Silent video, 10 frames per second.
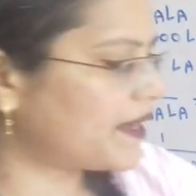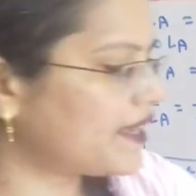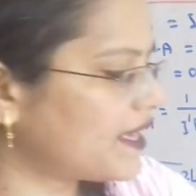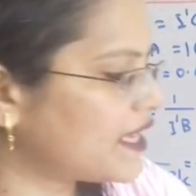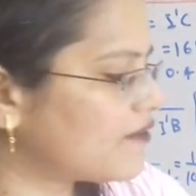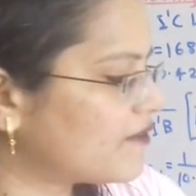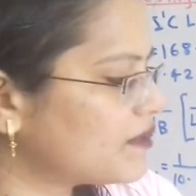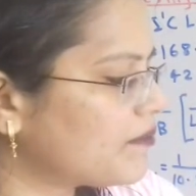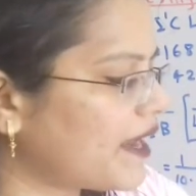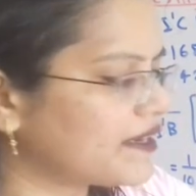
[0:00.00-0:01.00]
by
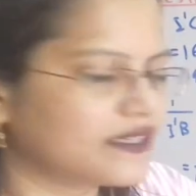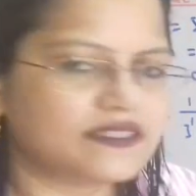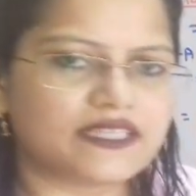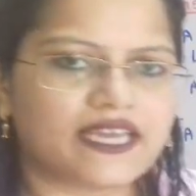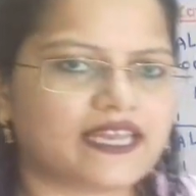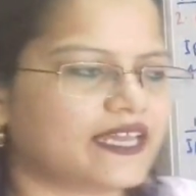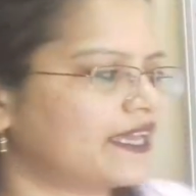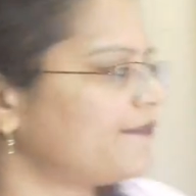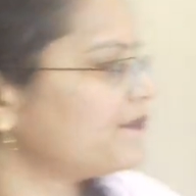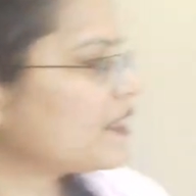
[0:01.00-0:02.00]
L1 minus
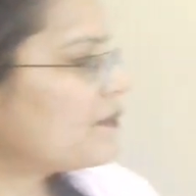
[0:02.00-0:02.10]
LA